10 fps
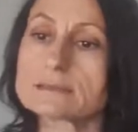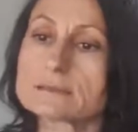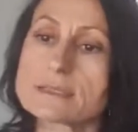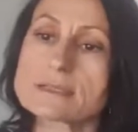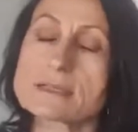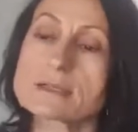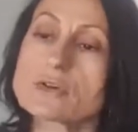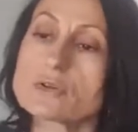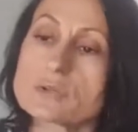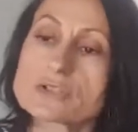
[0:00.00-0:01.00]
These are
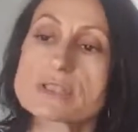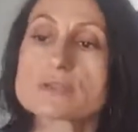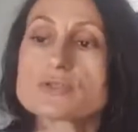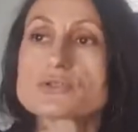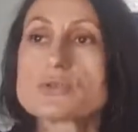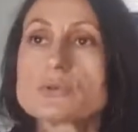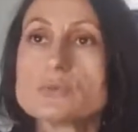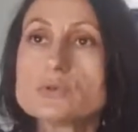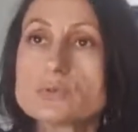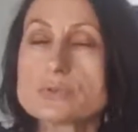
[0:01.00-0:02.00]
hormones that control
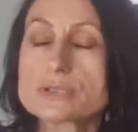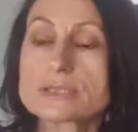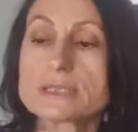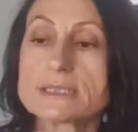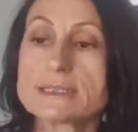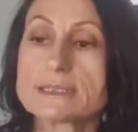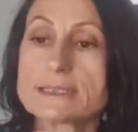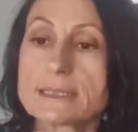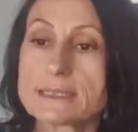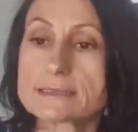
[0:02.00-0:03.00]
mood
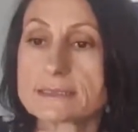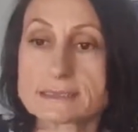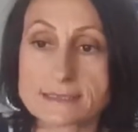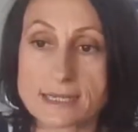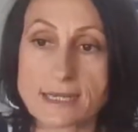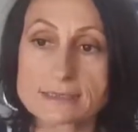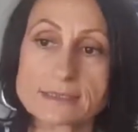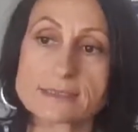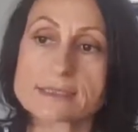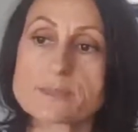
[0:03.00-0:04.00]
and anxiety
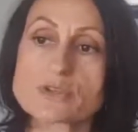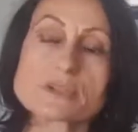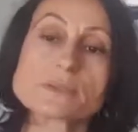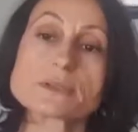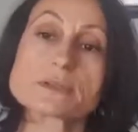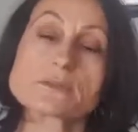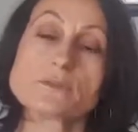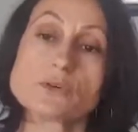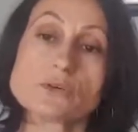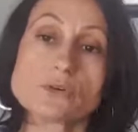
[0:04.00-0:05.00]
and responsible
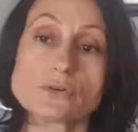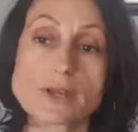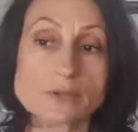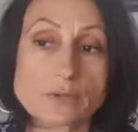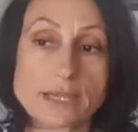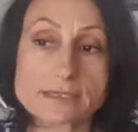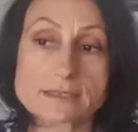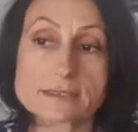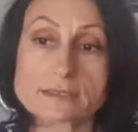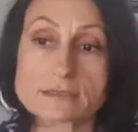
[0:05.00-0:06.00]
for
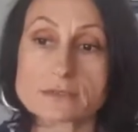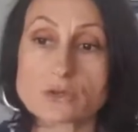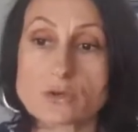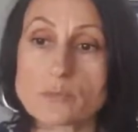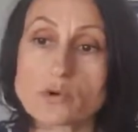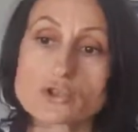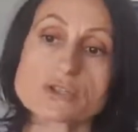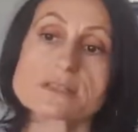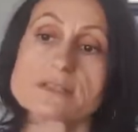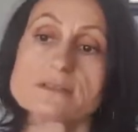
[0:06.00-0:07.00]
regulating your
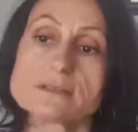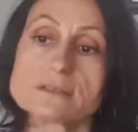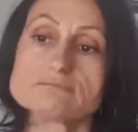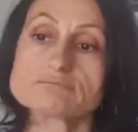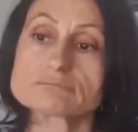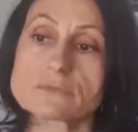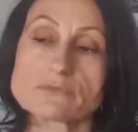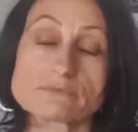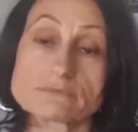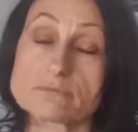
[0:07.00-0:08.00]
emotions and
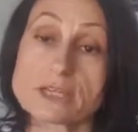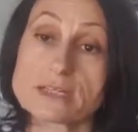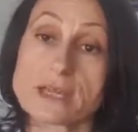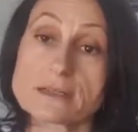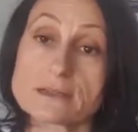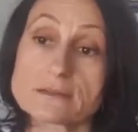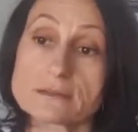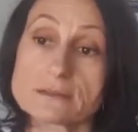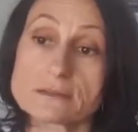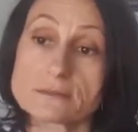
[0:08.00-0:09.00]
many
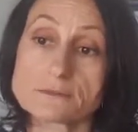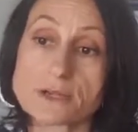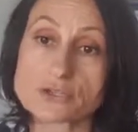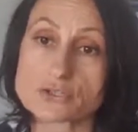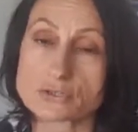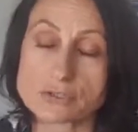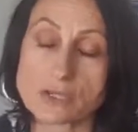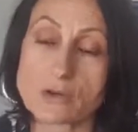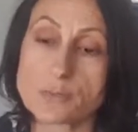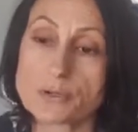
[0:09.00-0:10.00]
other functions in
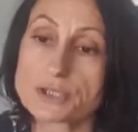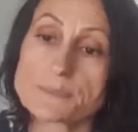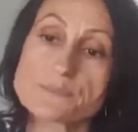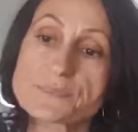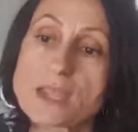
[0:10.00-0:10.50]
our body.